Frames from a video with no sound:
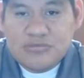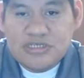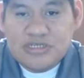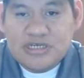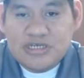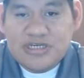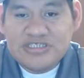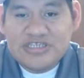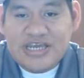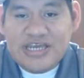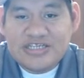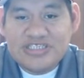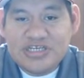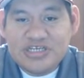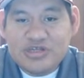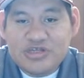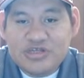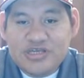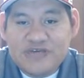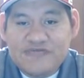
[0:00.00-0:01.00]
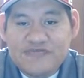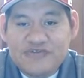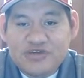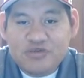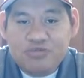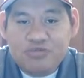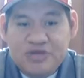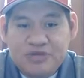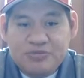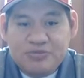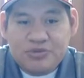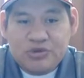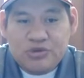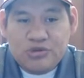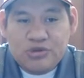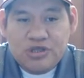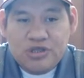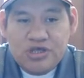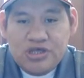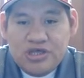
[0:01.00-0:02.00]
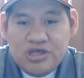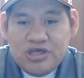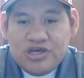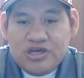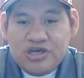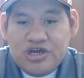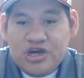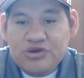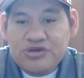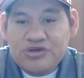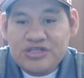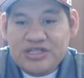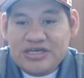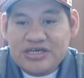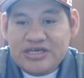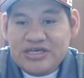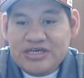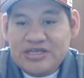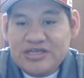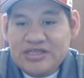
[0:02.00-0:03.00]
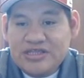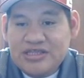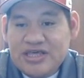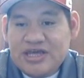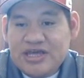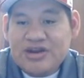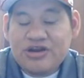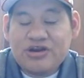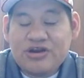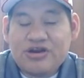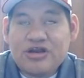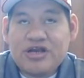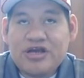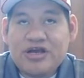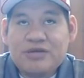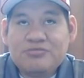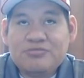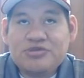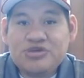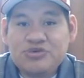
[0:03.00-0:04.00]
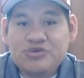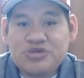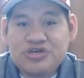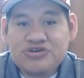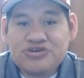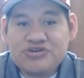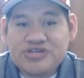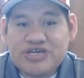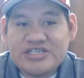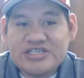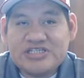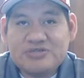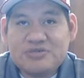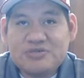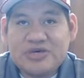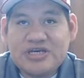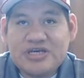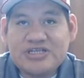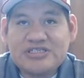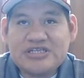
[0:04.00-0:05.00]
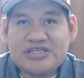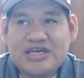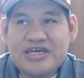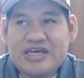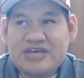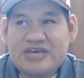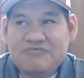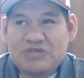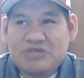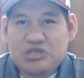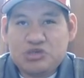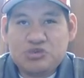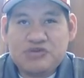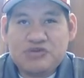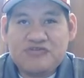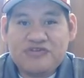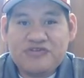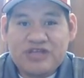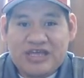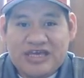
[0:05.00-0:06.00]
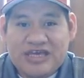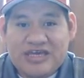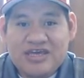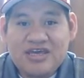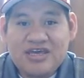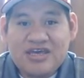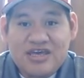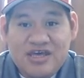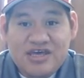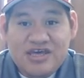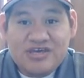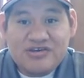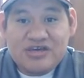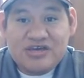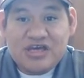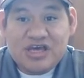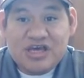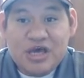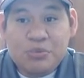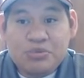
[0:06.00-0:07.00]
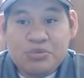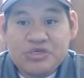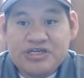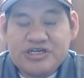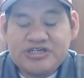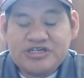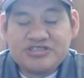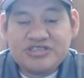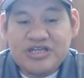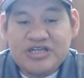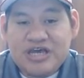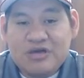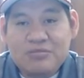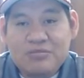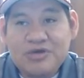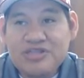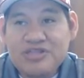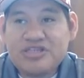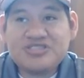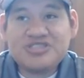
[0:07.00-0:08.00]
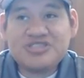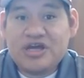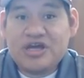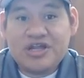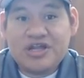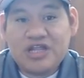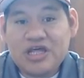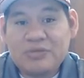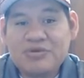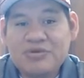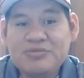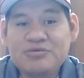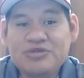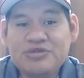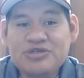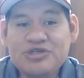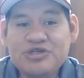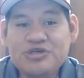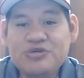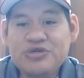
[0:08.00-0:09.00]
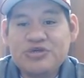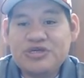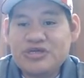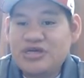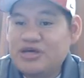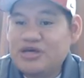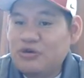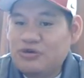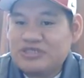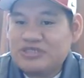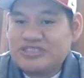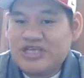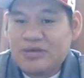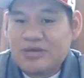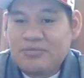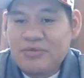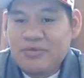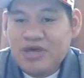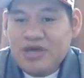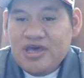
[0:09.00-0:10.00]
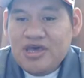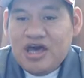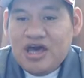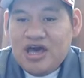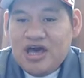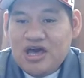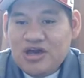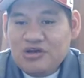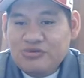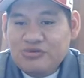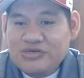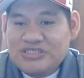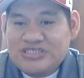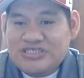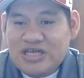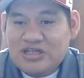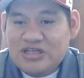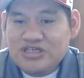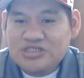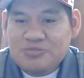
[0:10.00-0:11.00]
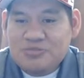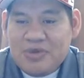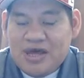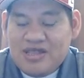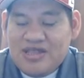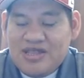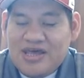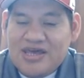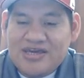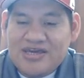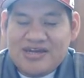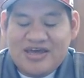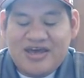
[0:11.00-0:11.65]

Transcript: there's actually only a few people currently that are doing Createspace, like have been doing it for like a couple of years now, but there's not a lot of people doing it. What's up, reseller spotlight?